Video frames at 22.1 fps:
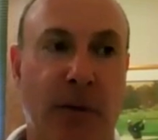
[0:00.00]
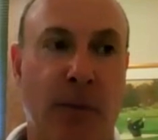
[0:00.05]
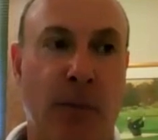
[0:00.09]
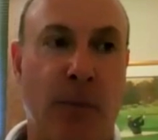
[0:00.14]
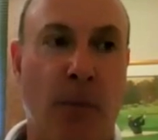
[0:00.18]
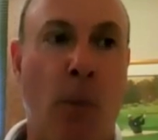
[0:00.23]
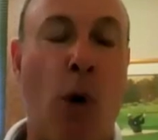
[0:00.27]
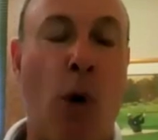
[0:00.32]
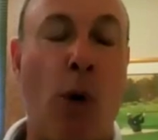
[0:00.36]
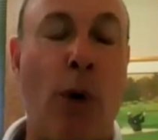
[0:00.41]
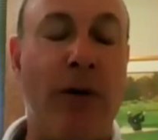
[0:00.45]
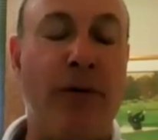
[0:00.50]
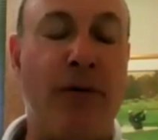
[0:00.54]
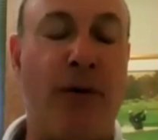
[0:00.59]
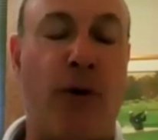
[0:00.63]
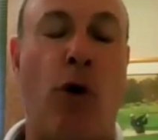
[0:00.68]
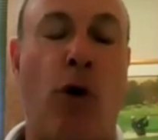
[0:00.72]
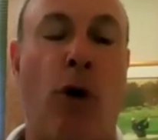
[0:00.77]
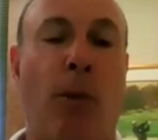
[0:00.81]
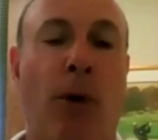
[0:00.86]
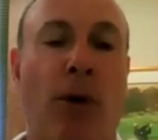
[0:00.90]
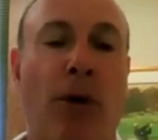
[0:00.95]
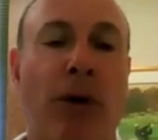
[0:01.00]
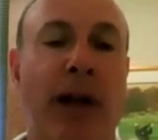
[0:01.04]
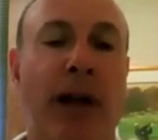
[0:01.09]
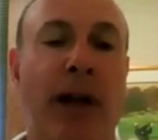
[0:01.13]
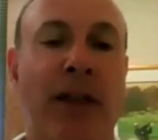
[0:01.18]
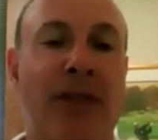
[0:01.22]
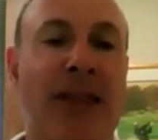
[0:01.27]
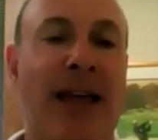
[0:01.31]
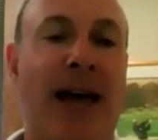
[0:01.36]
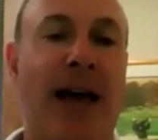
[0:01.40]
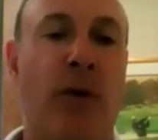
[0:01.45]
more informal
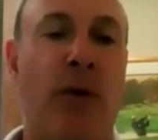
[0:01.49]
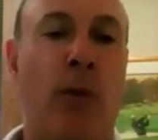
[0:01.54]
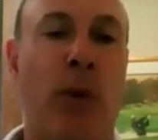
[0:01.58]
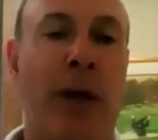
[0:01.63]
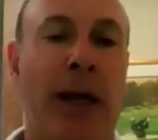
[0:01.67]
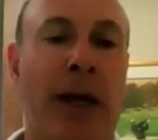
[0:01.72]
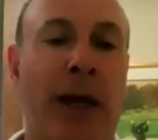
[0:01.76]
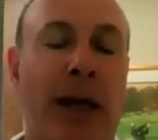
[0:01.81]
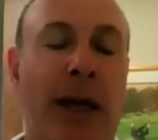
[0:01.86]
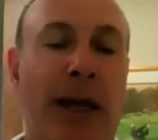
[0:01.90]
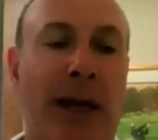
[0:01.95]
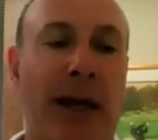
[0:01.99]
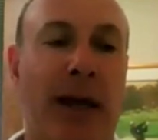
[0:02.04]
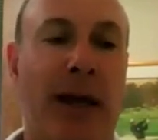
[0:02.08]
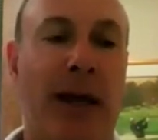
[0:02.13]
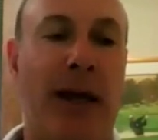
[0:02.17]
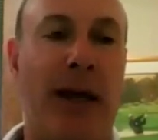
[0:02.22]
in that we